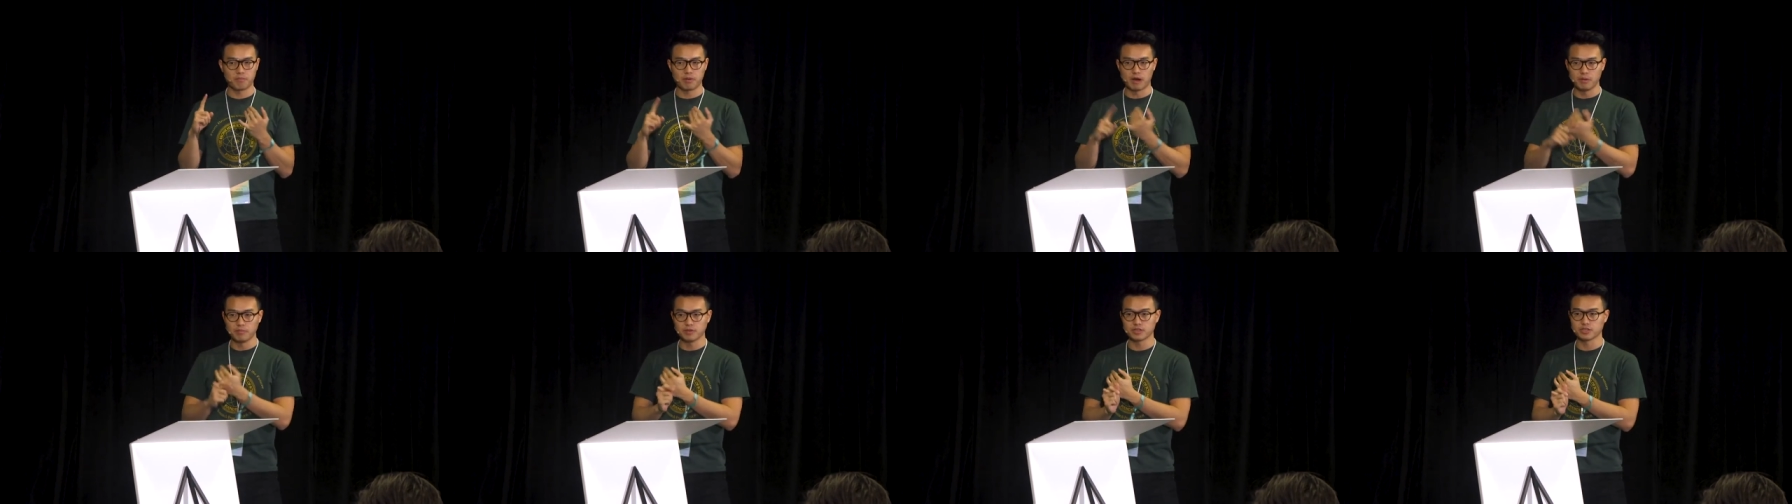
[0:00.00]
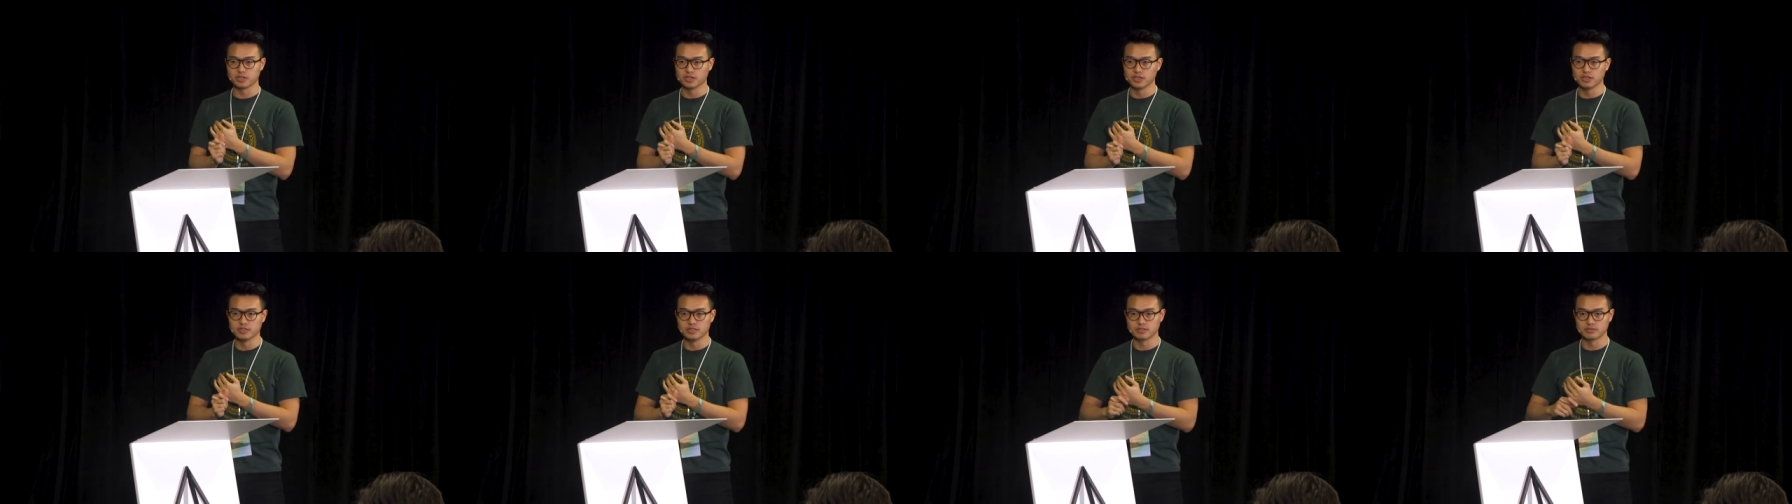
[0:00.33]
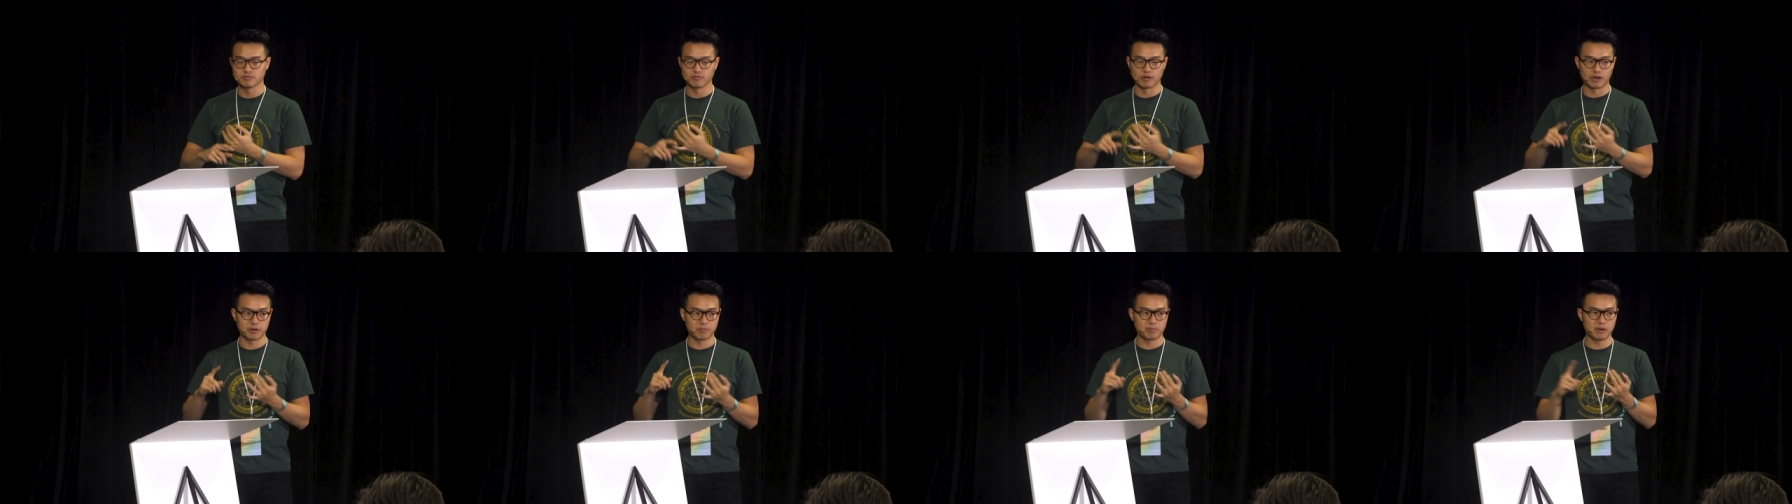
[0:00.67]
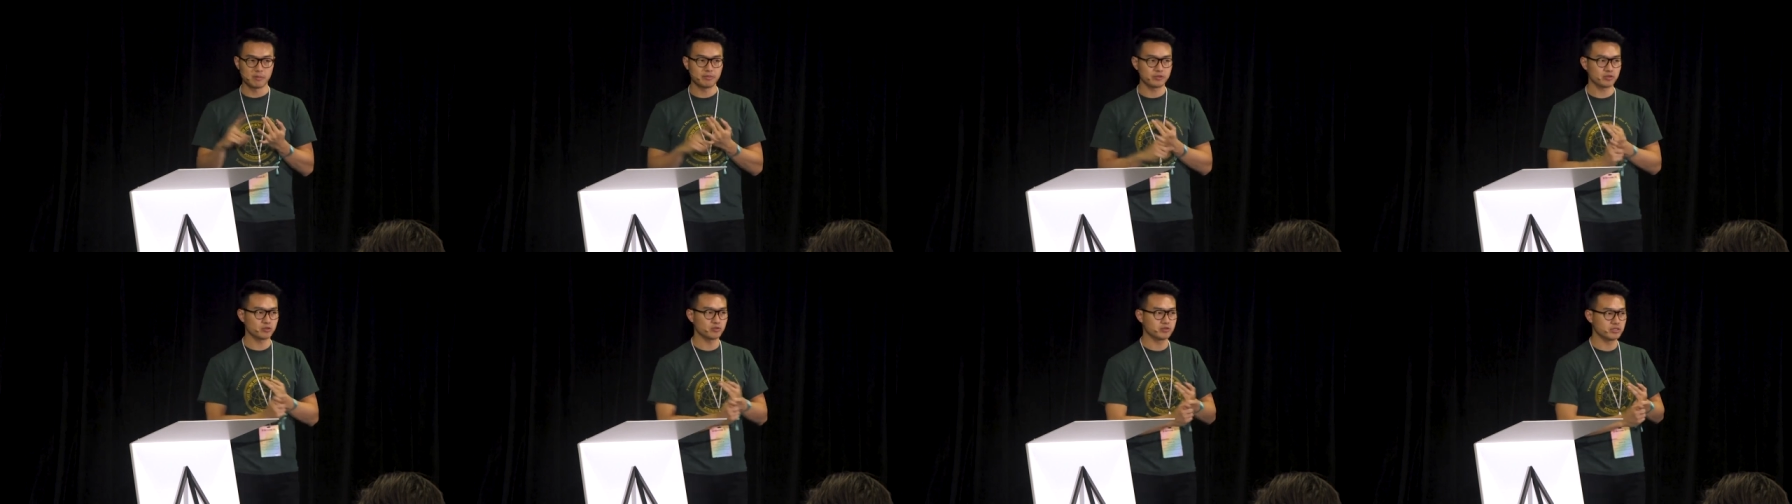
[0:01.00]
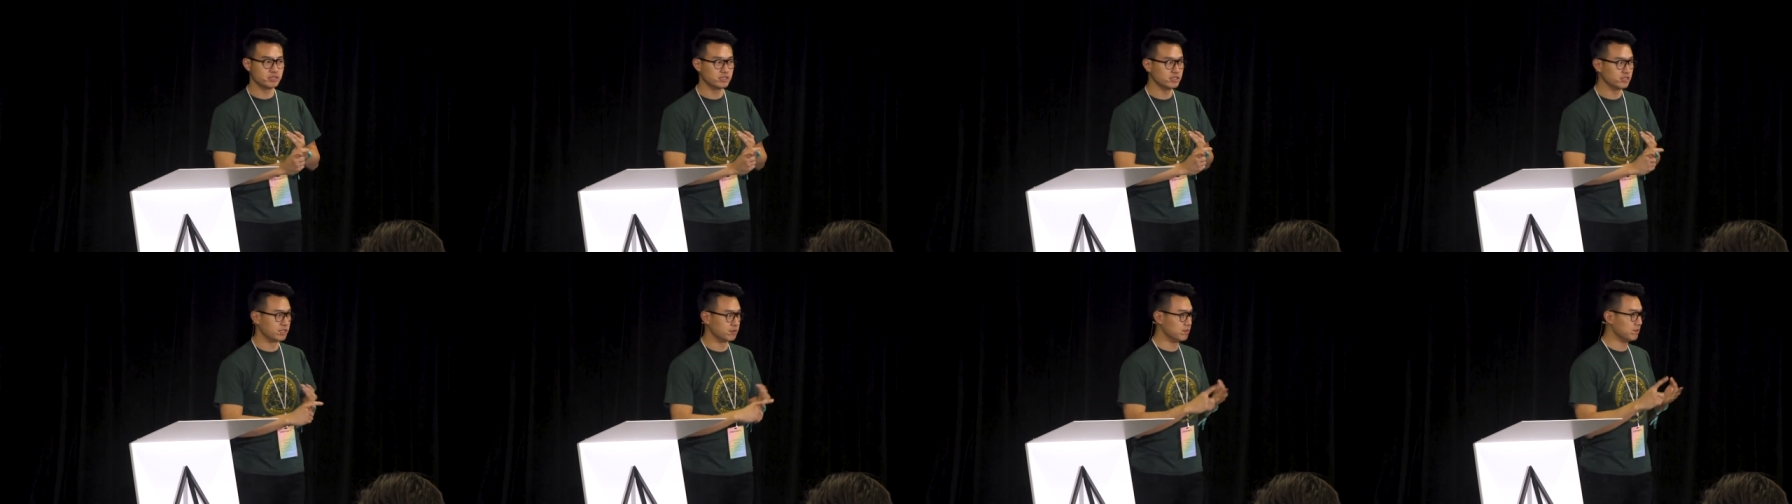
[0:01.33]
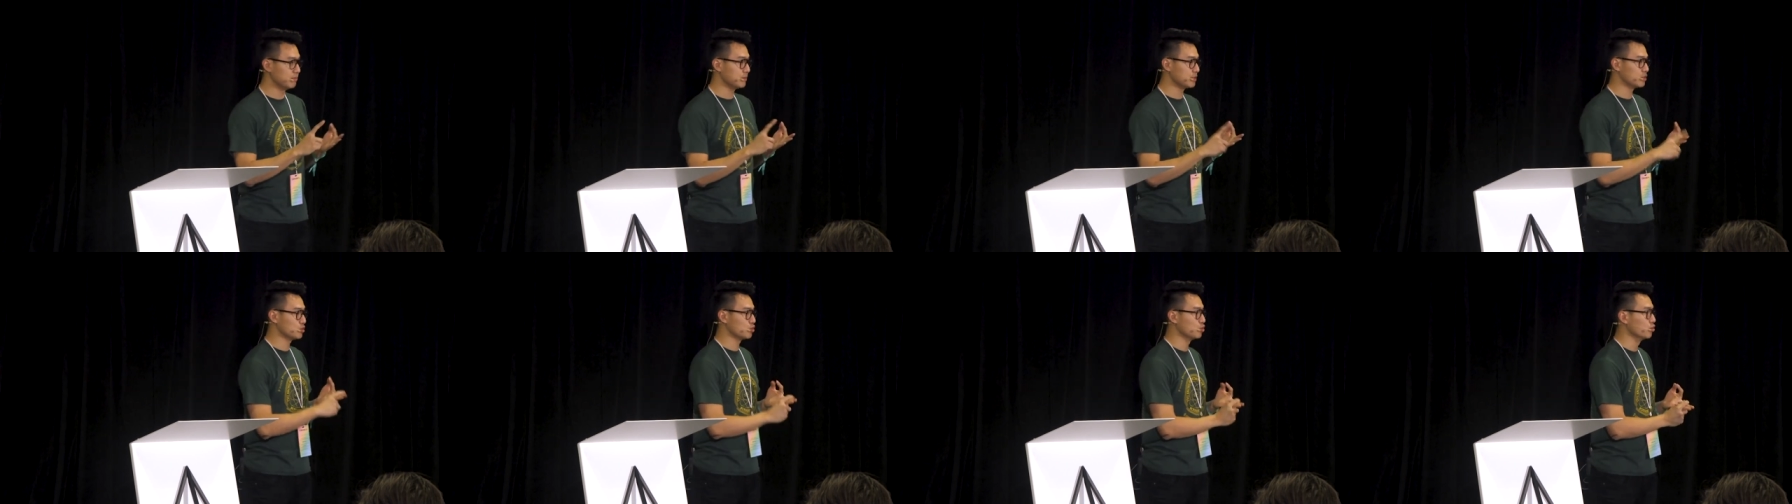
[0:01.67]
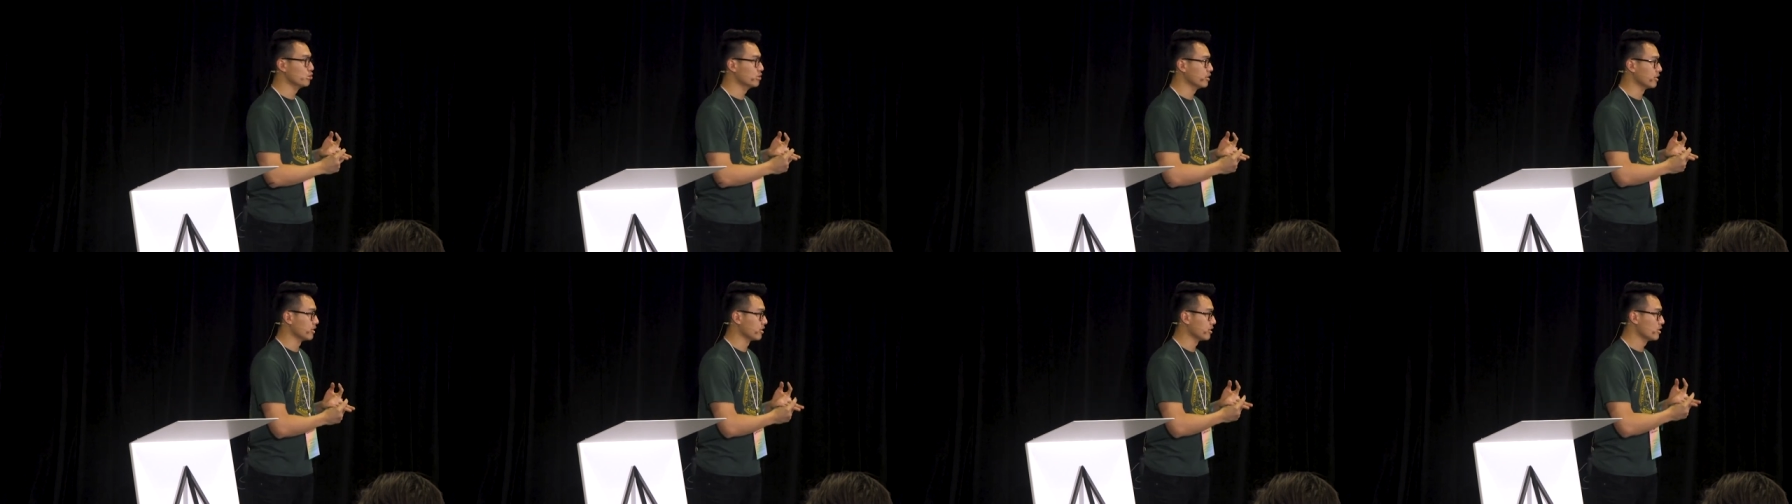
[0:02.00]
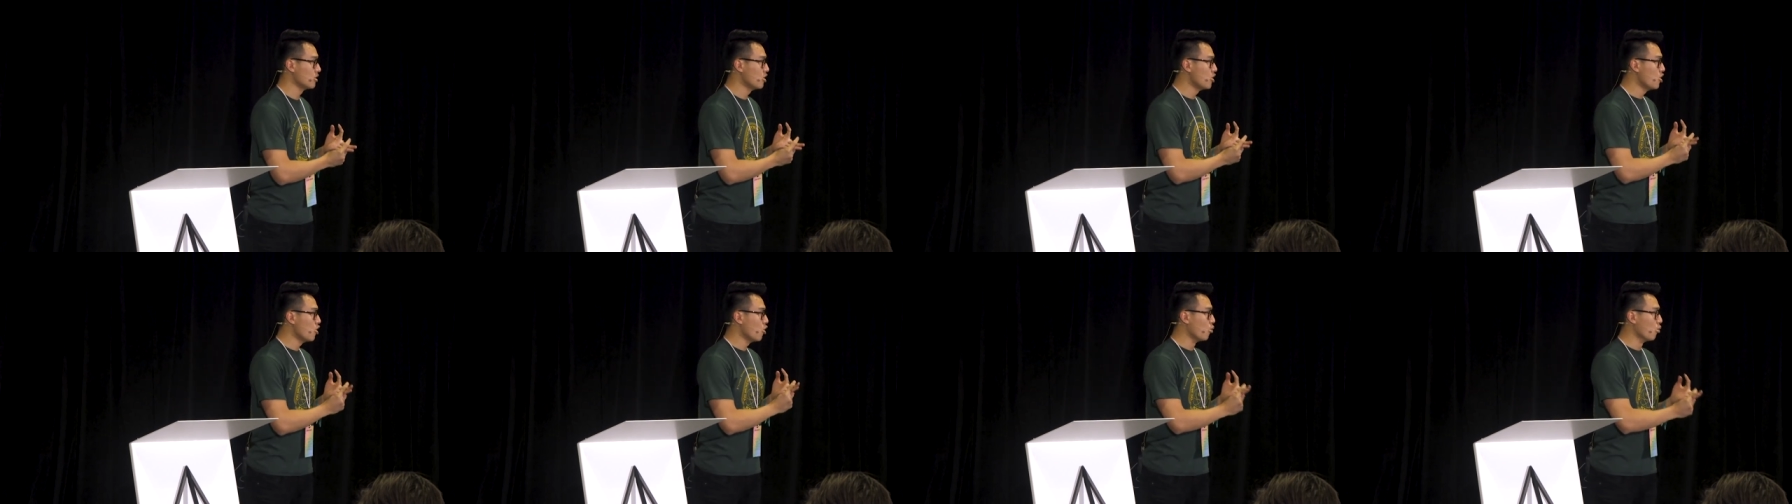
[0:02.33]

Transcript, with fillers: public goods, right? Public utility, public tooling.